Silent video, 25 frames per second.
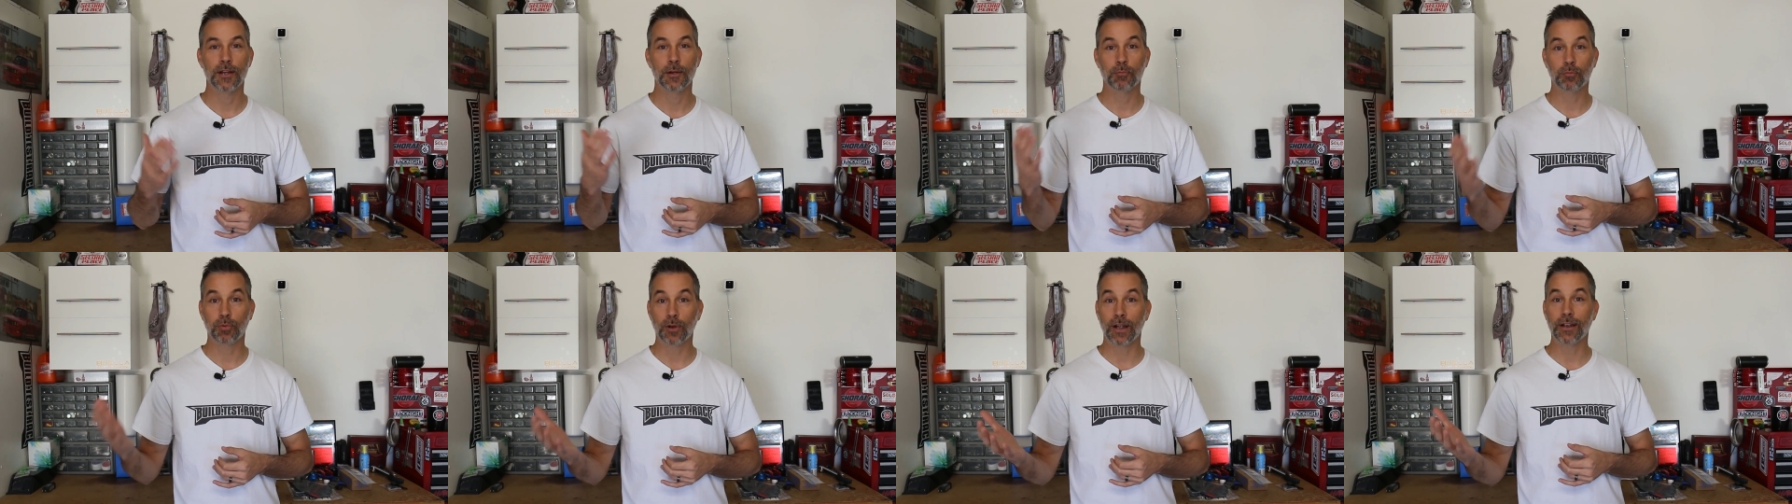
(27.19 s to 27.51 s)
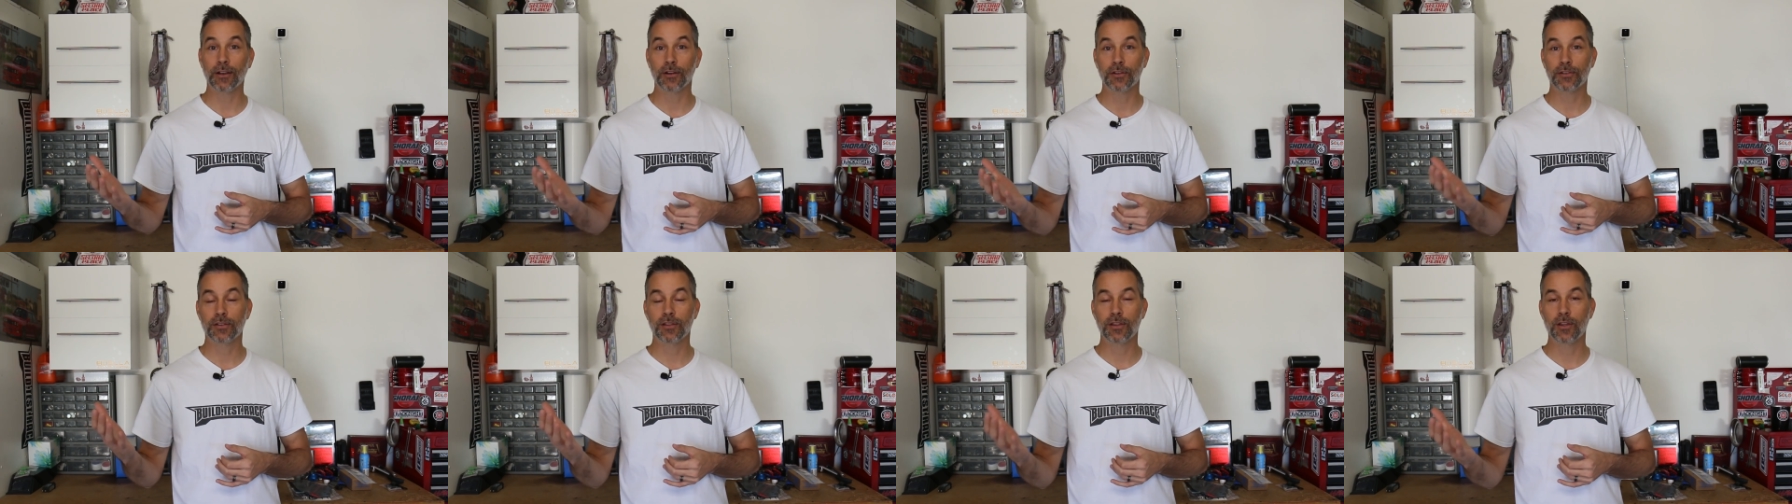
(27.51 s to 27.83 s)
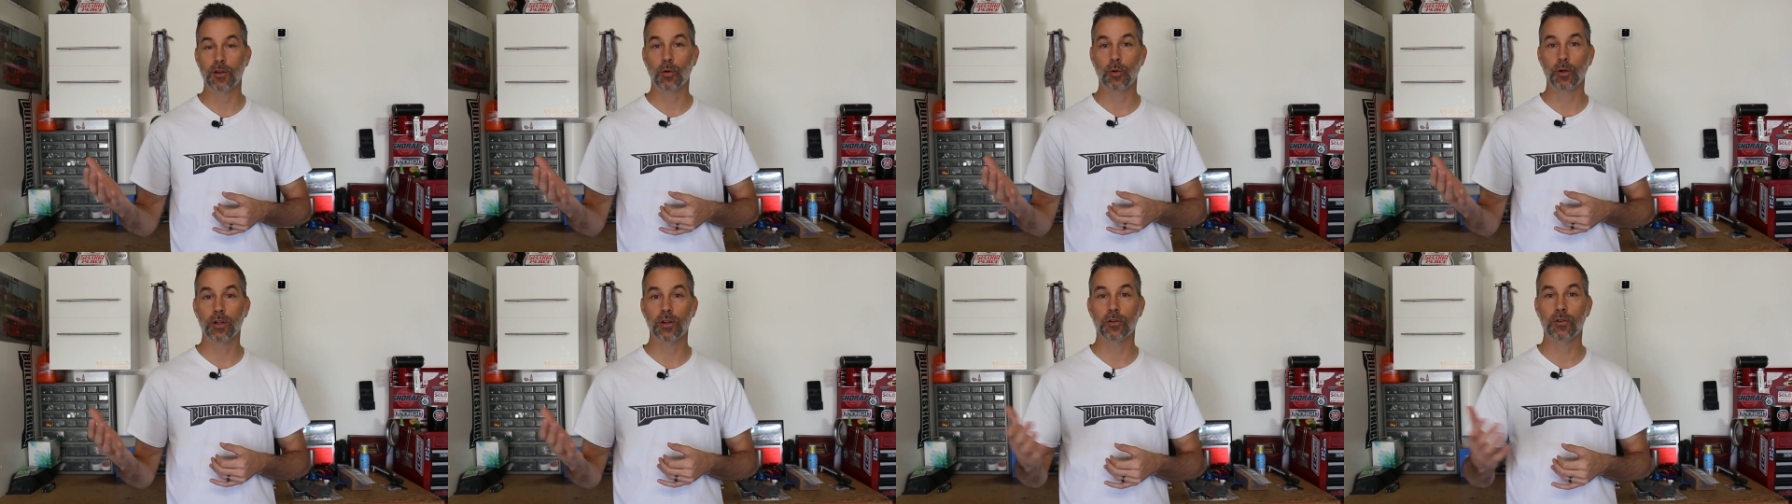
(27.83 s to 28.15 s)
prior to the
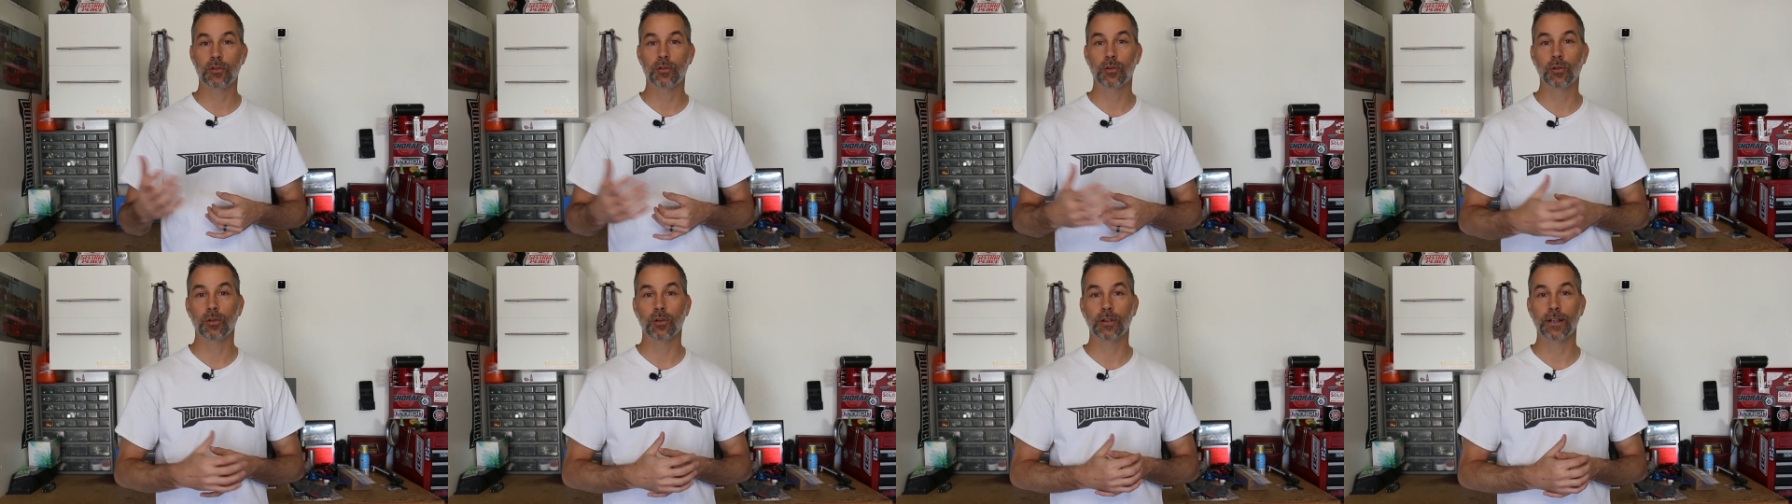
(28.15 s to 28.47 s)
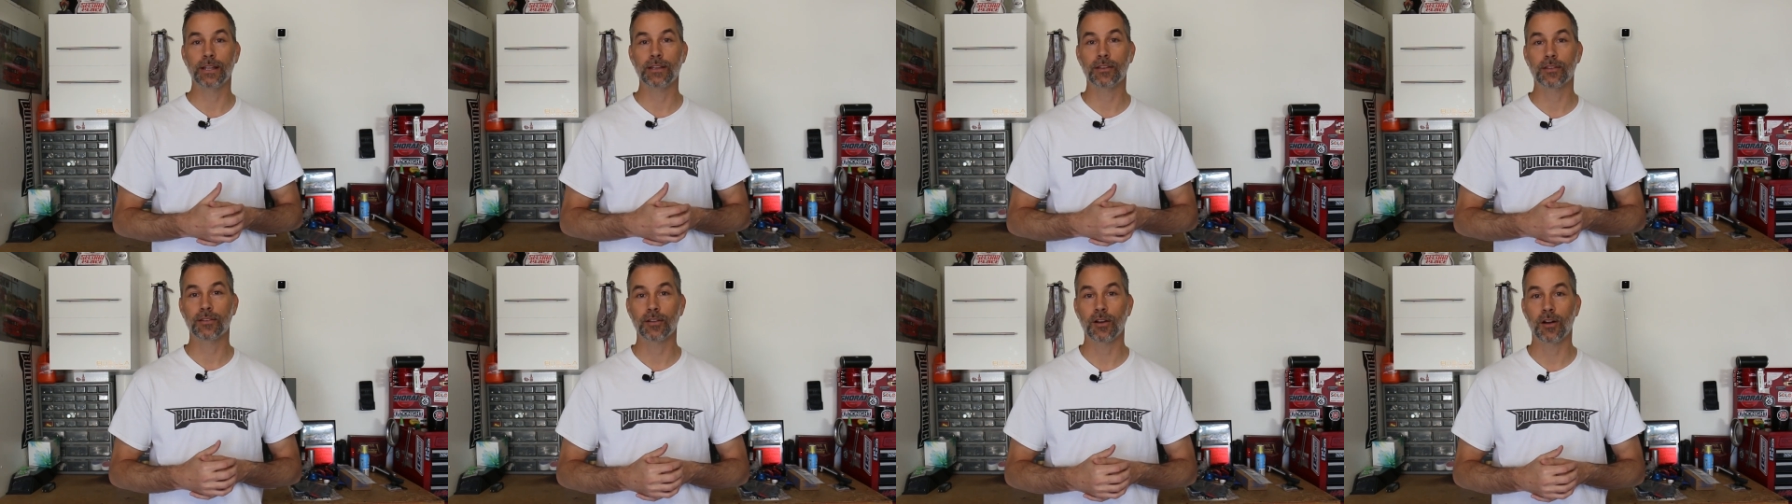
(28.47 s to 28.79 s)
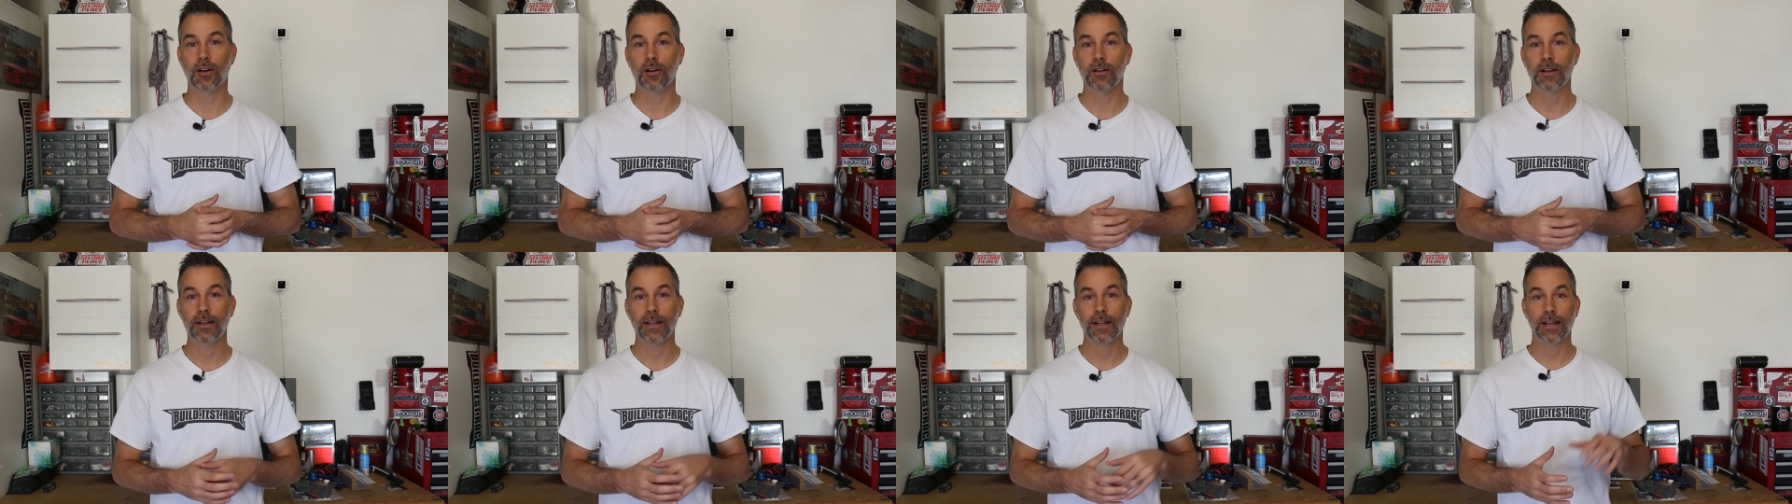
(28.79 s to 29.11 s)
oil cooler
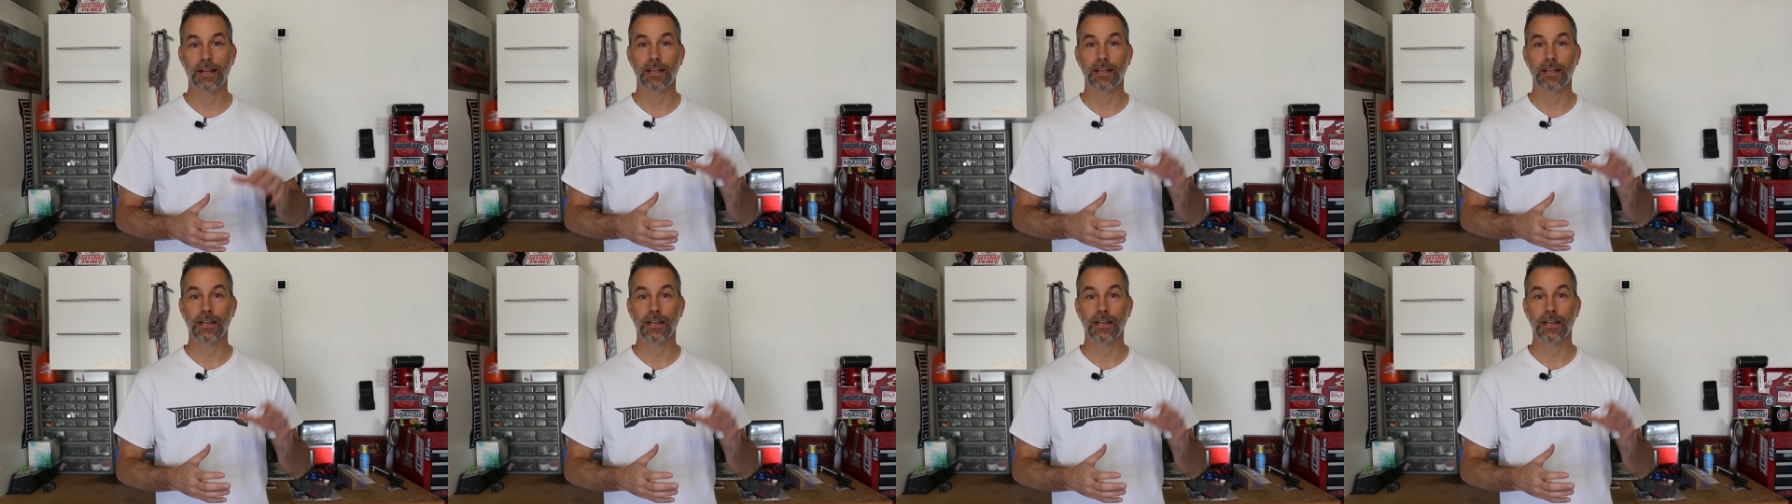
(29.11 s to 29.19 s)
install